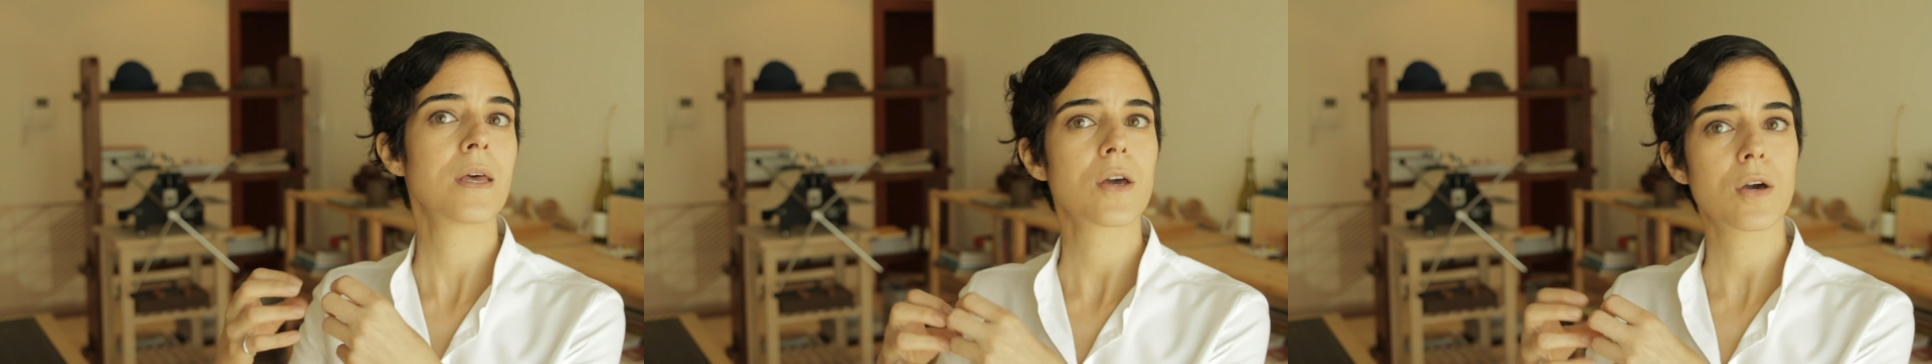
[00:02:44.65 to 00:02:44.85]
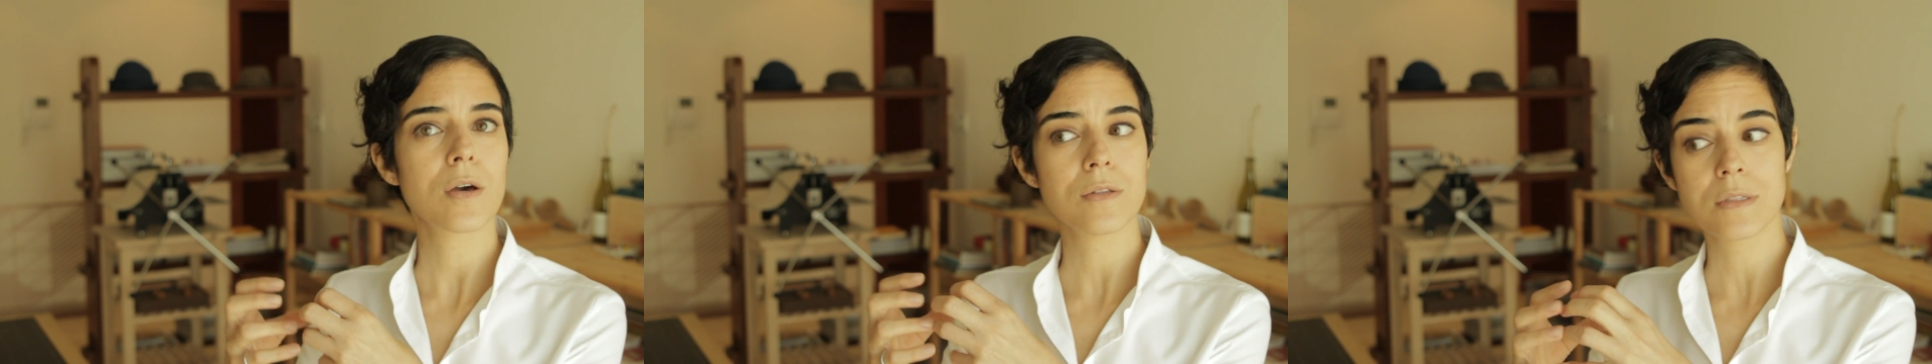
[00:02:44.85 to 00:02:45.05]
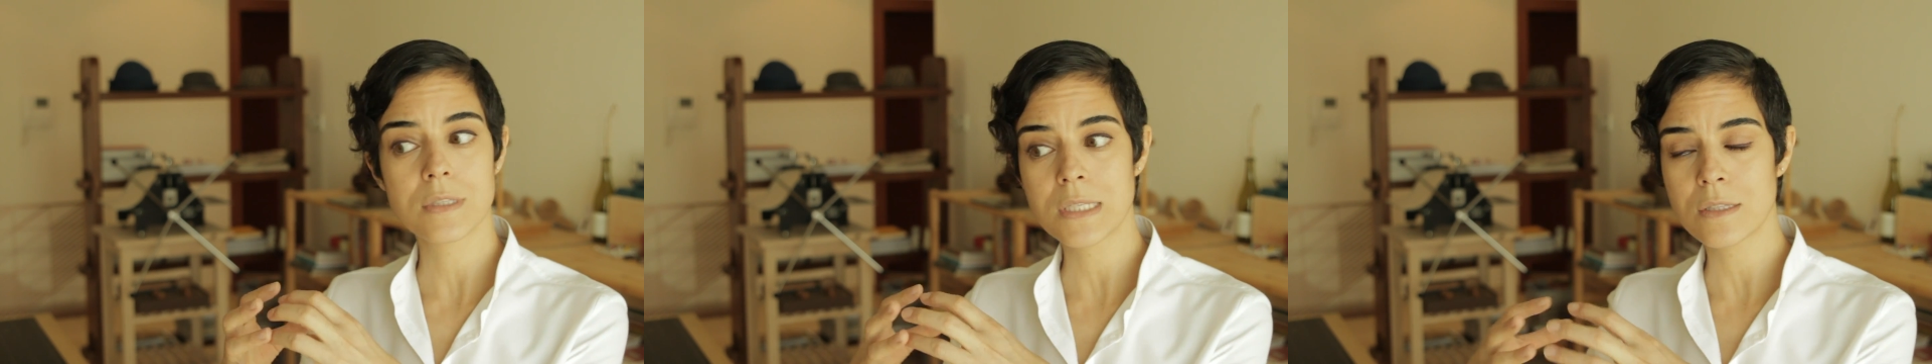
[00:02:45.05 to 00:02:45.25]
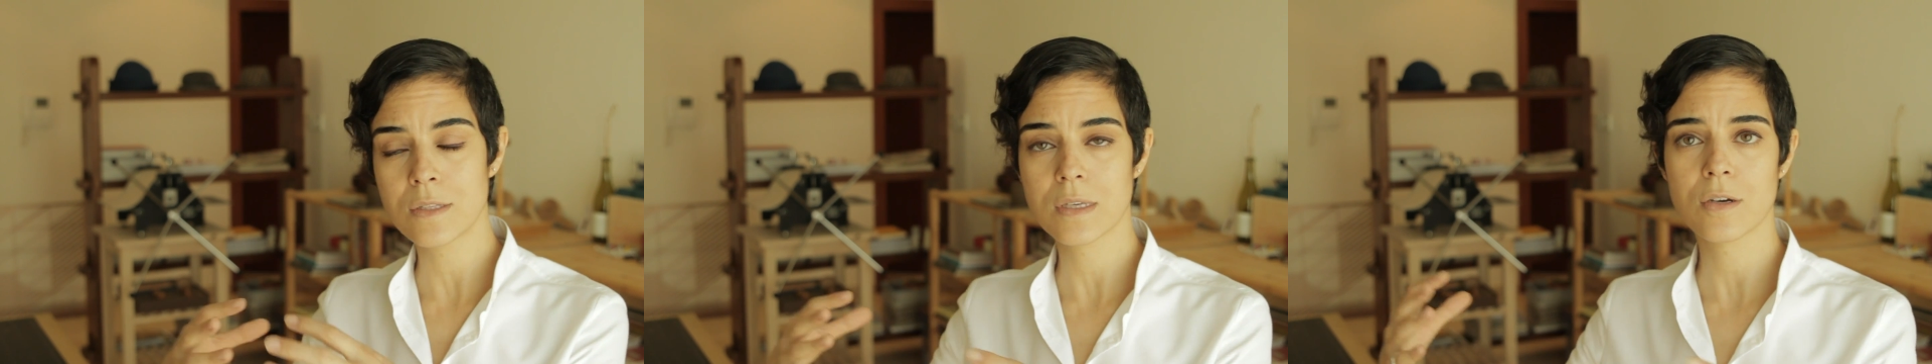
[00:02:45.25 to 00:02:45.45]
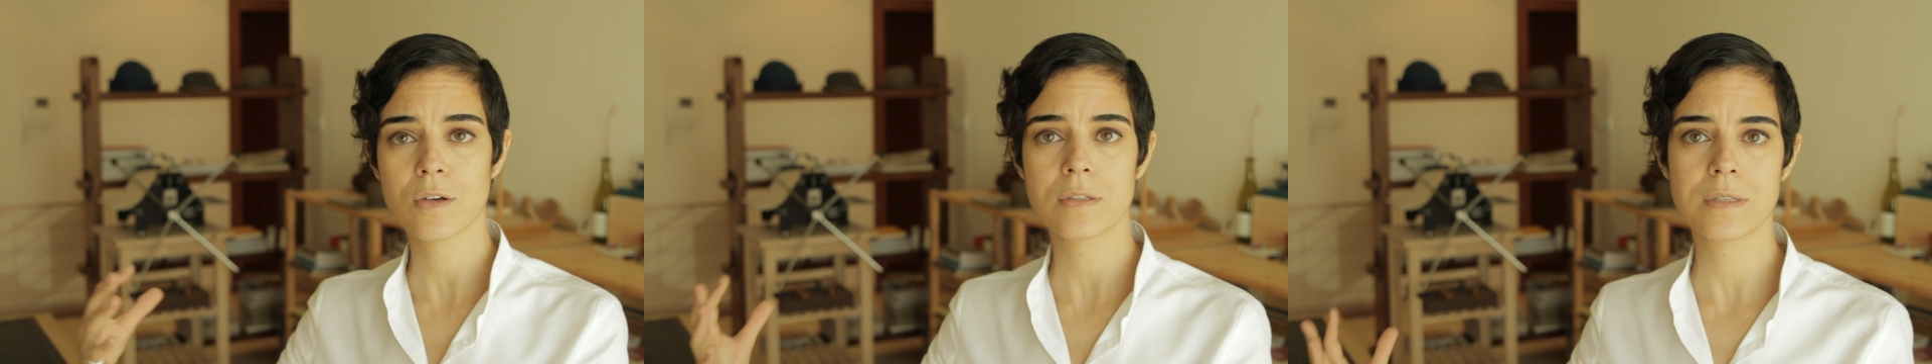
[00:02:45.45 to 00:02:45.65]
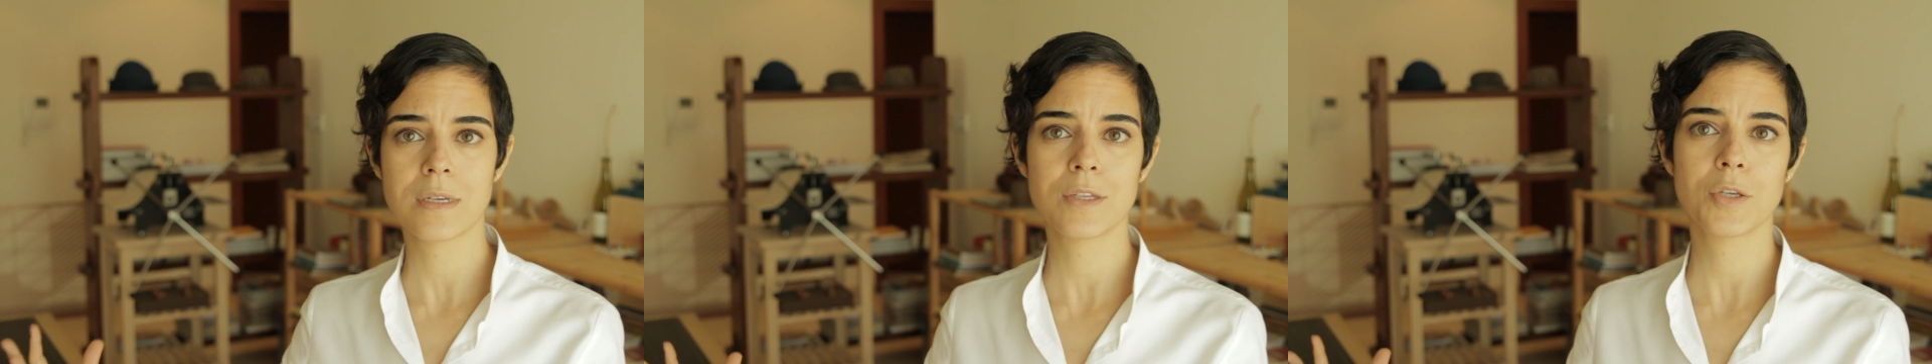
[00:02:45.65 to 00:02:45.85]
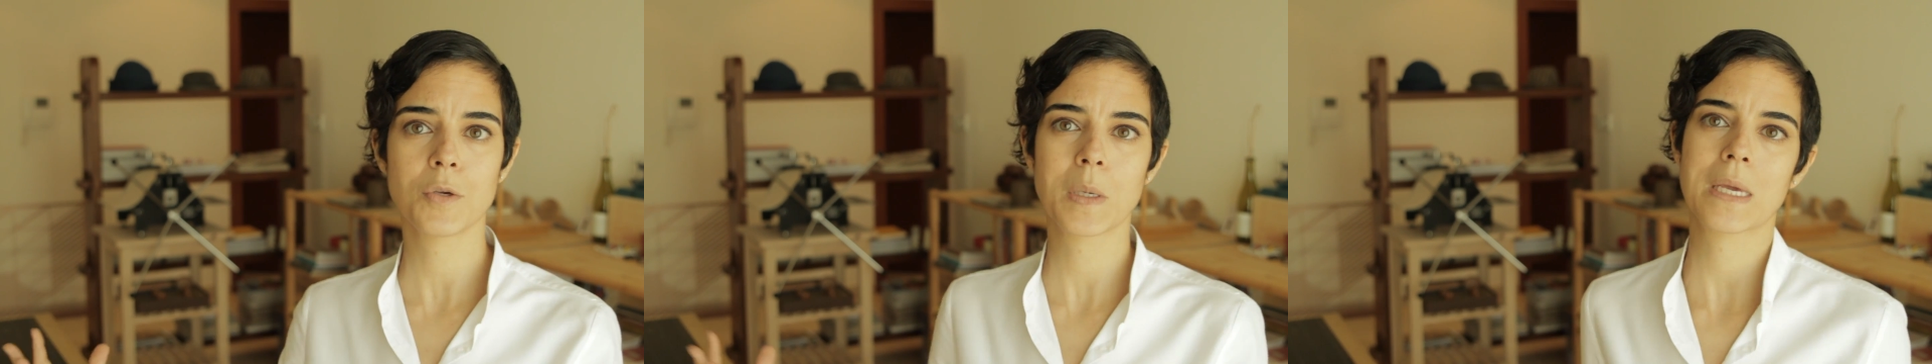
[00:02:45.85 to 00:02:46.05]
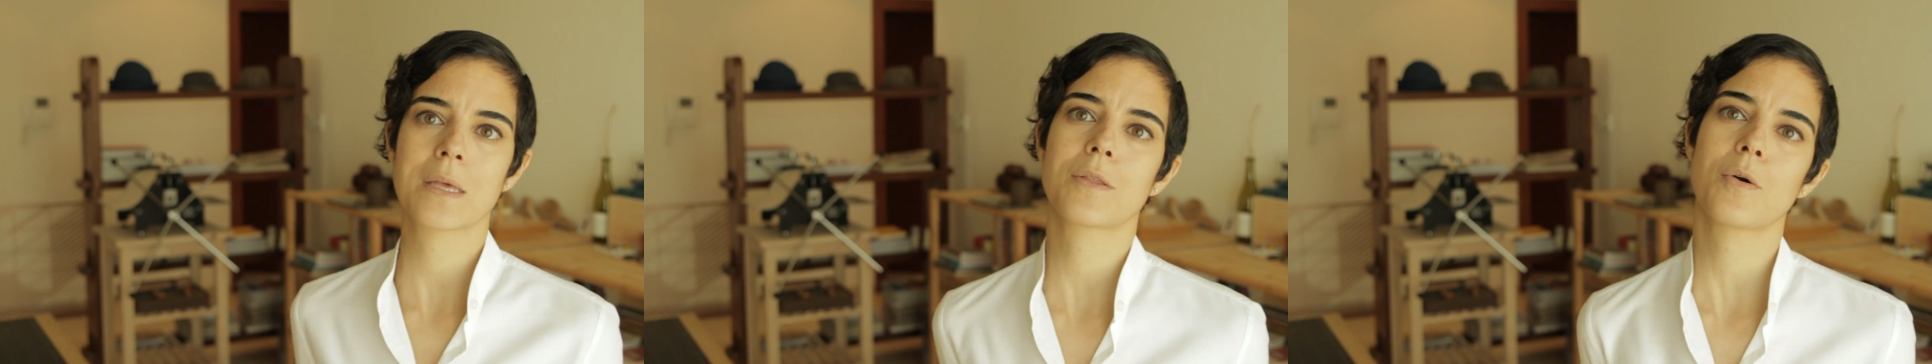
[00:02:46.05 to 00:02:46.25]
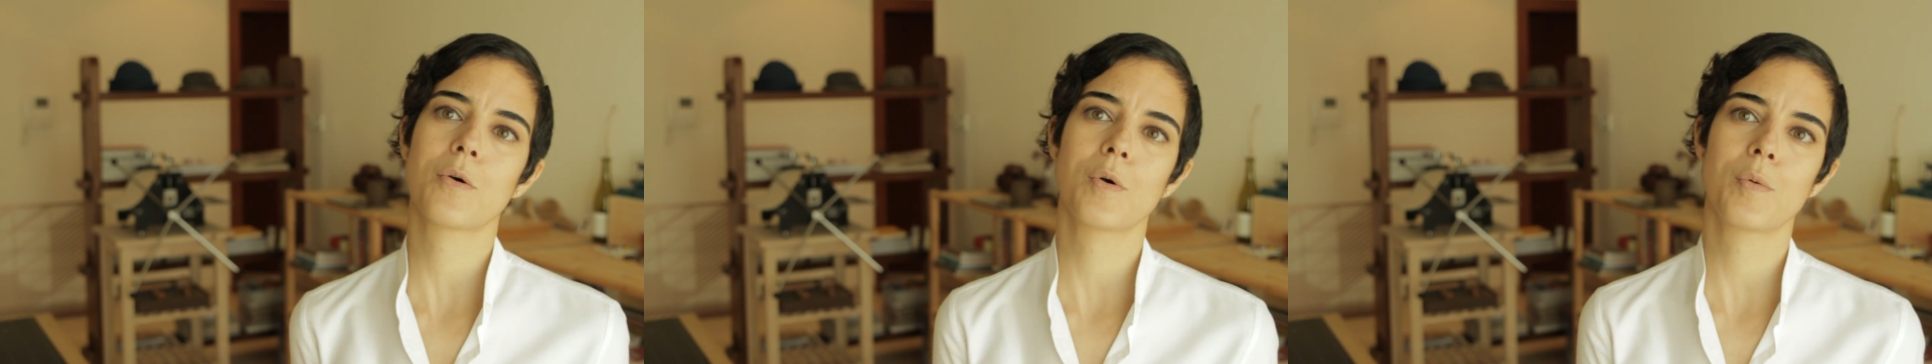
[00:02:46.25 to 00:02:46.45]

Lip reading: continuing the whole